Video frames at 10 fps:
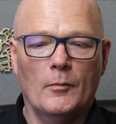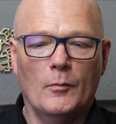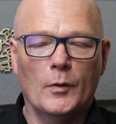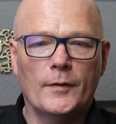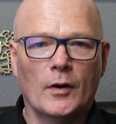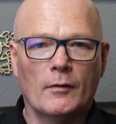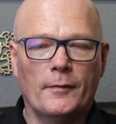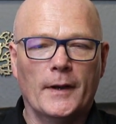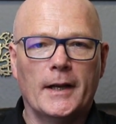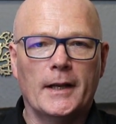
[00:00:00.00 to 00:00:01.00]
we've
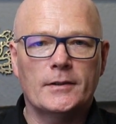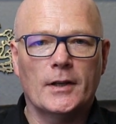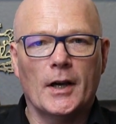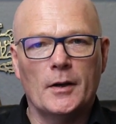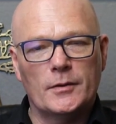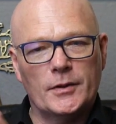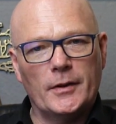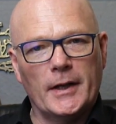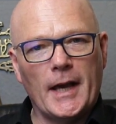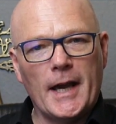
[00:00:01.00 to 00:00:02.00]
configured it to go to
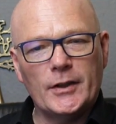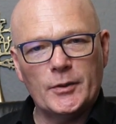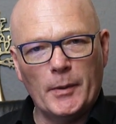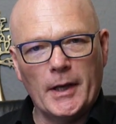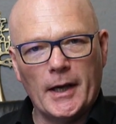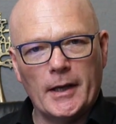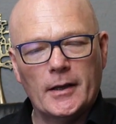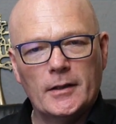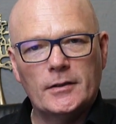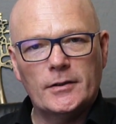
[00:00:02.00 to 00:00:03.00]
the HBA
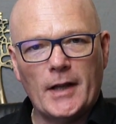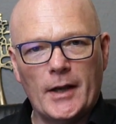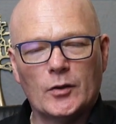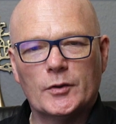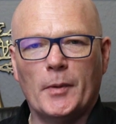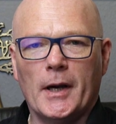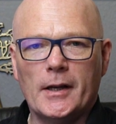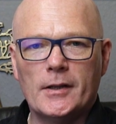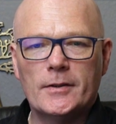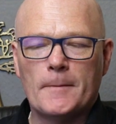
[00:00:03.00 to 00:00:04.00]
sales
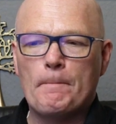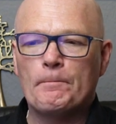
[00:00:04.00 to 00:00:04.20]
page.